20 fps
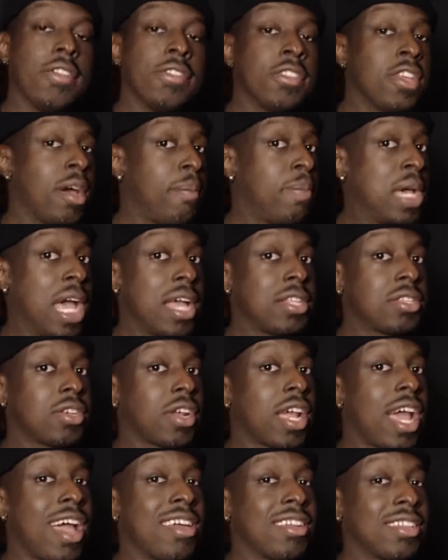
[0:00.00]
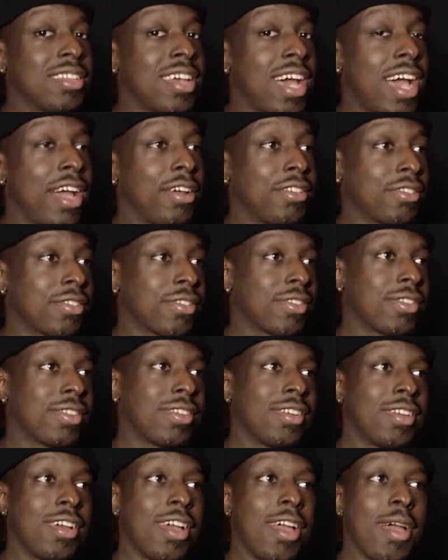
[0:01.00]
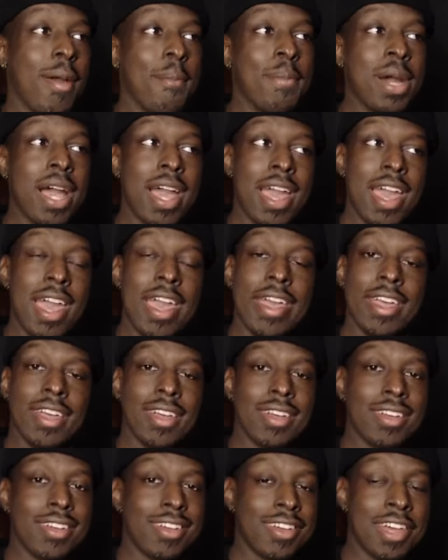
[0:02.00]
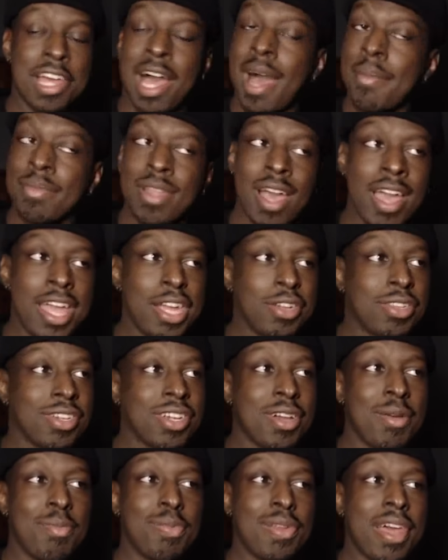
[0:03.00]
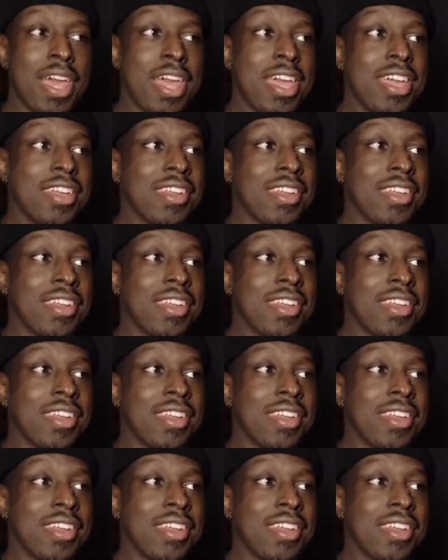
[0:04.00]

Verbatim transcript: The pants are kind of tight. But hey, I'm not here to complain.